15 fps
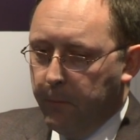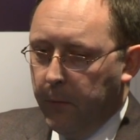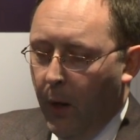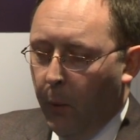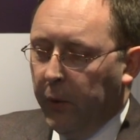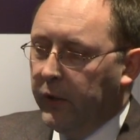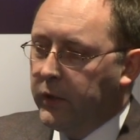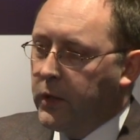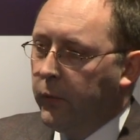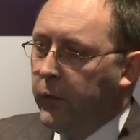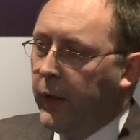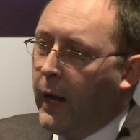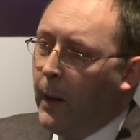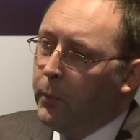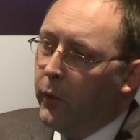Now, we discovered
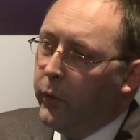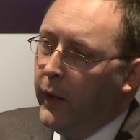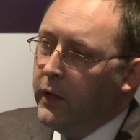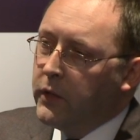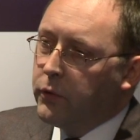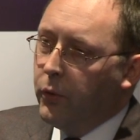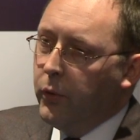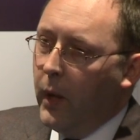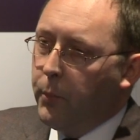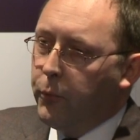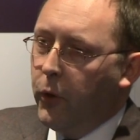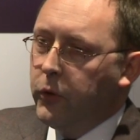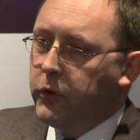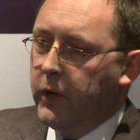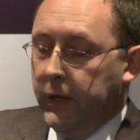a couple of things through that
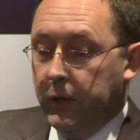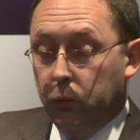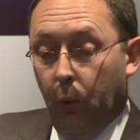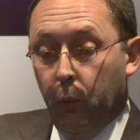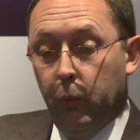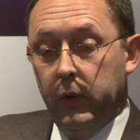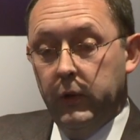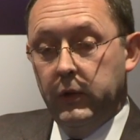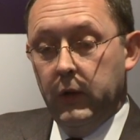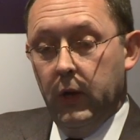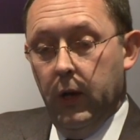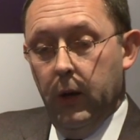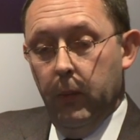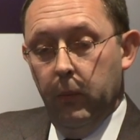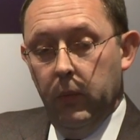process. One was
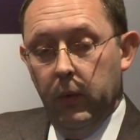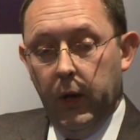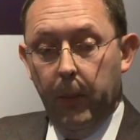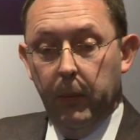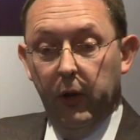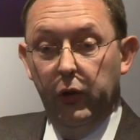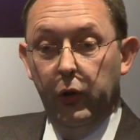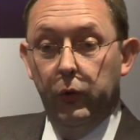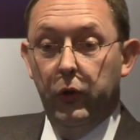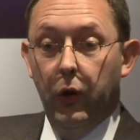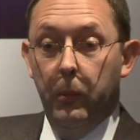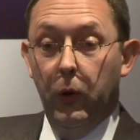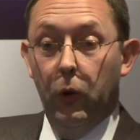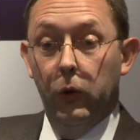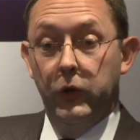a couple of new
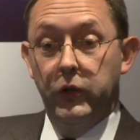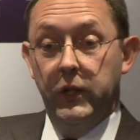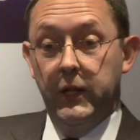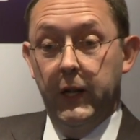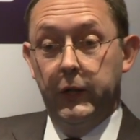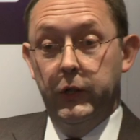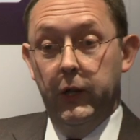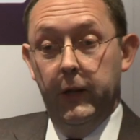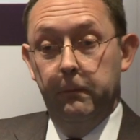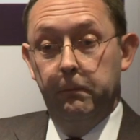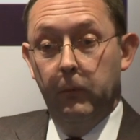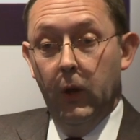terminologies, actually.